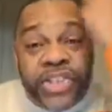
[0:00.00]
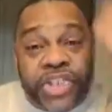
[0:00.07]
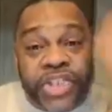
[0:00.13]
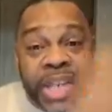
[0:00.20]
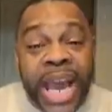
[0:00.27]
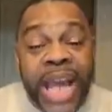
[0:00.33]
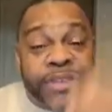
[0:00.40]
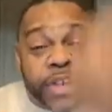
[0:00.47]

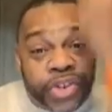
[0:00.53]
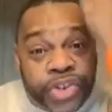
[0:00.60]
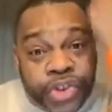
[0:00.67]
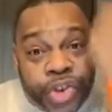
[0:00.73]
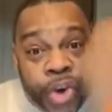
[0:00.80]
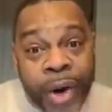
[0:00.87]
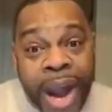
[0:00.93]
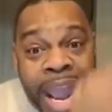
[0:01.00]
Jesus
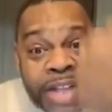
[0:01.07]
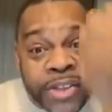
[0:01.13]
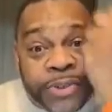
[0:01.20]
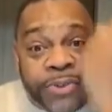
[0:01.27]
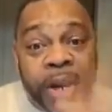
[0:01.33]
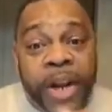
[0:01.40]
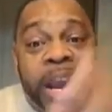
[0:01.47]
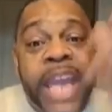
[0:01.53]

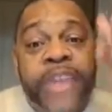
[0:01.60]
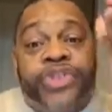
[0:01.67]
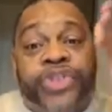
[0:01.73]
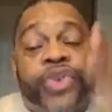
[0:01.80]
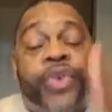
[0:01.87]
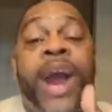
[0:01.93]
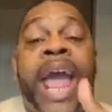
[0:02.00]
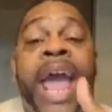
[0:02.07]
transfigured, he
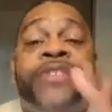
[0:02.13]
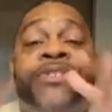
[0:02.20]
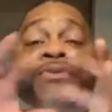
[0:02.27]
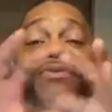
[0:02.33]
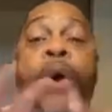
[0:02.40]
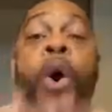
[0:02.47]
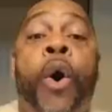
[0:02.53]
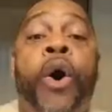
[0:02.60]

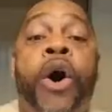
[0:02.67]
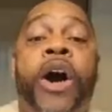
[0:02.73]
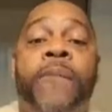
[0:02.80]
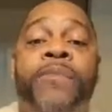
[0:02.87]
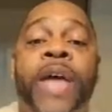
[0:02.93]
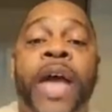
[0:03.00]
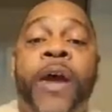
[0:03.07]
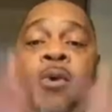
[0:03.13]

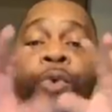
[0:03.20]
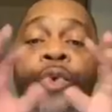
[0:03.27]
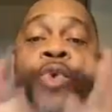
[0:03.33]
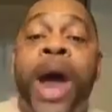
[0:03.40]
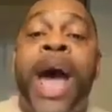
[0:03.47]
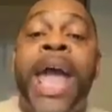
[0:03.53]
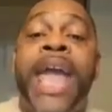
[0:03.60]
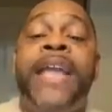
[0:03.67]
transformed
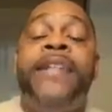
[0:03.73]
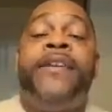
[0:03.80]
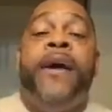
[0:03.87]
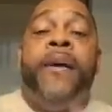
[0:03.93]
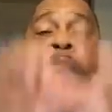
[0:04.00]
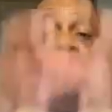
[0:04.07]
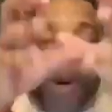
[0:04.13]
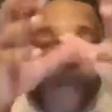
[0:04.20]
right
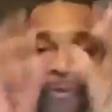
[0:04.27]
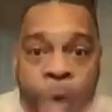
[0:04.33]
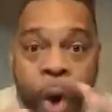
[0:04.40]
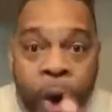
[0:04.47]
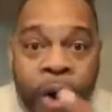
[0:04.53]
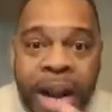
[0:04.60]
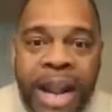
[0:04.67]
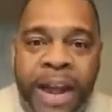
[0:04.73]

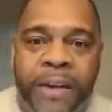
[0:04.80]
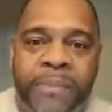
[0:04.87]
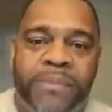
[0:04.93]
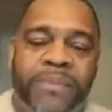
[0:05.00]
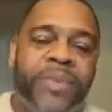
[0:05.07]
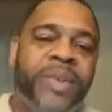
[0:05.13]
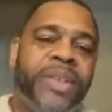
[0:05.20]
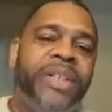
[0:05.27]
before them.
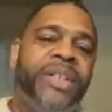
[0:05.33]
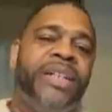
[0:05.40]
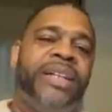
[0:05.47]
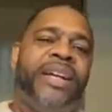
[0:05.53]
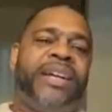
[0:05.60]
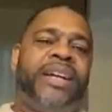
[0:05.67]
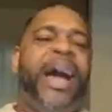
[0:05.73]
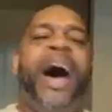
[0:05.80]

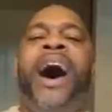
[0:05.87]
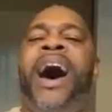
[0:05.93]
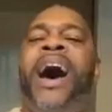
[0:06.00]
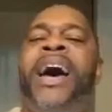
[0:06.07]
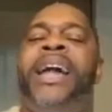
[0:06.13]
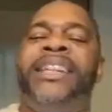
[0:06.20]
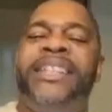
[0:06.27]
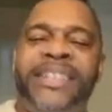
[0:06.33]

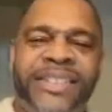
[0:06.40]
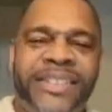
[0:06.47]
God.